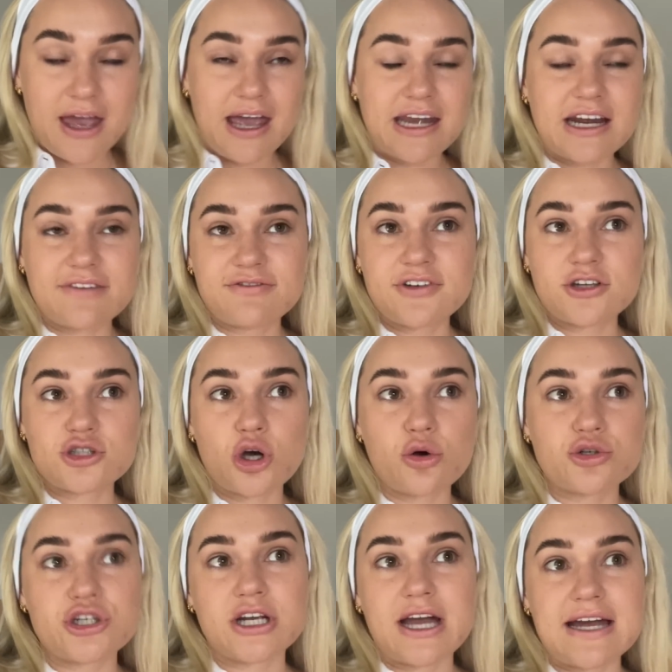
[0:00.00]
And I've
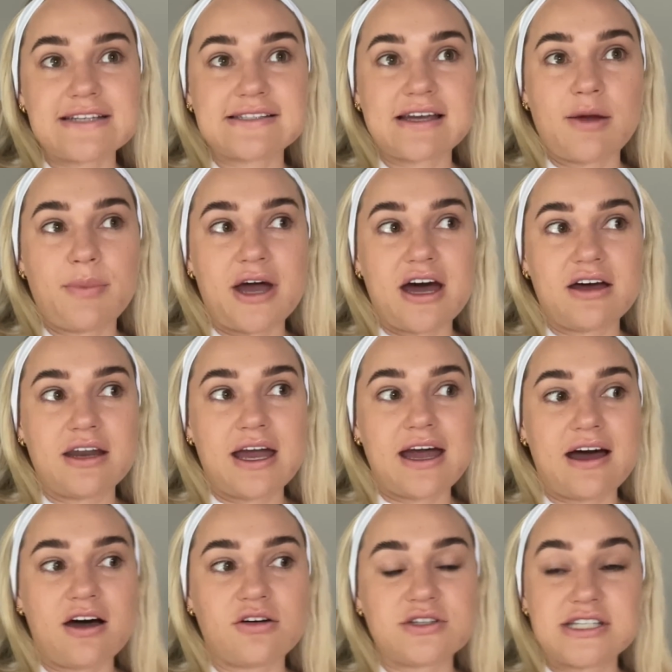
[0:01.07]
told you guys about
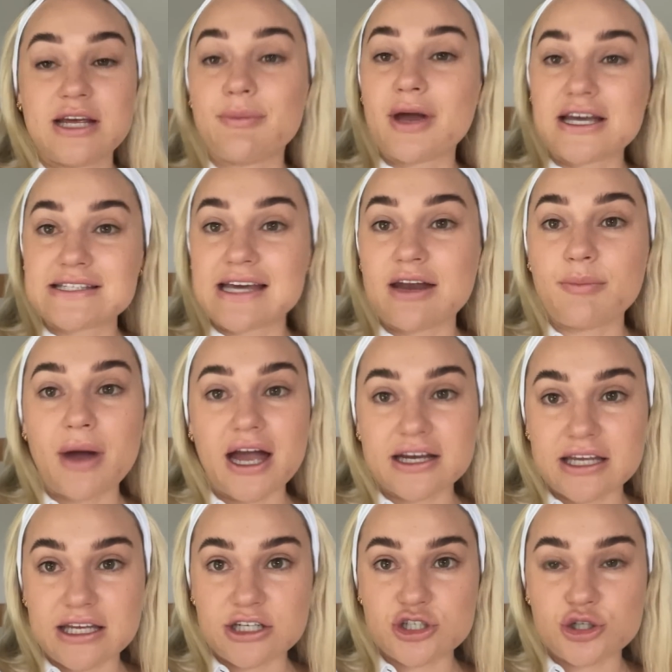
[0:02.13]
how Tim has had
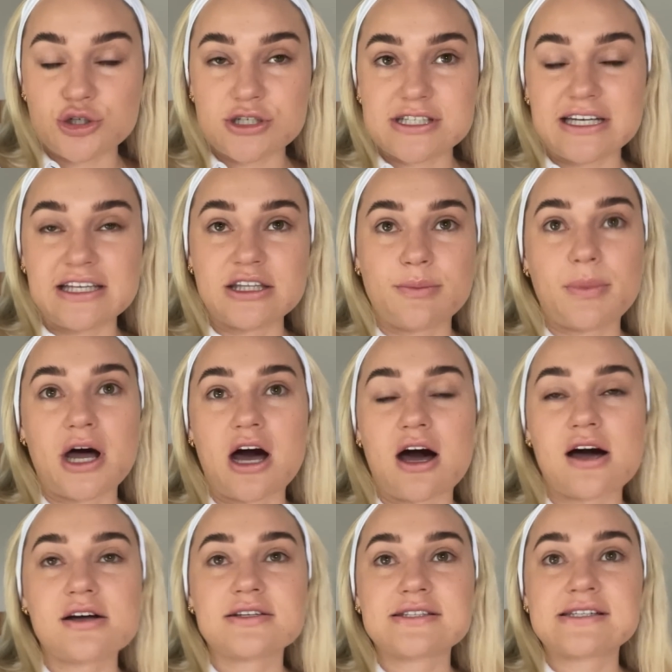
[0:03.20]
back issues in the
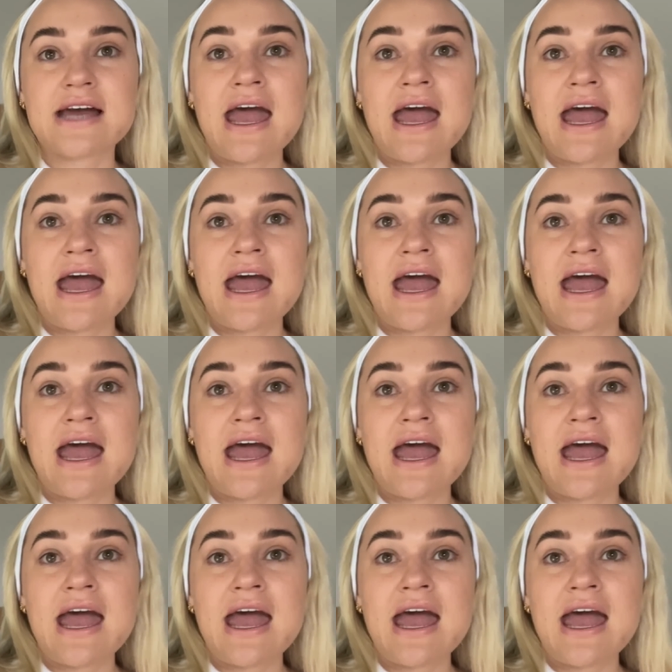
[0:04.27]
past.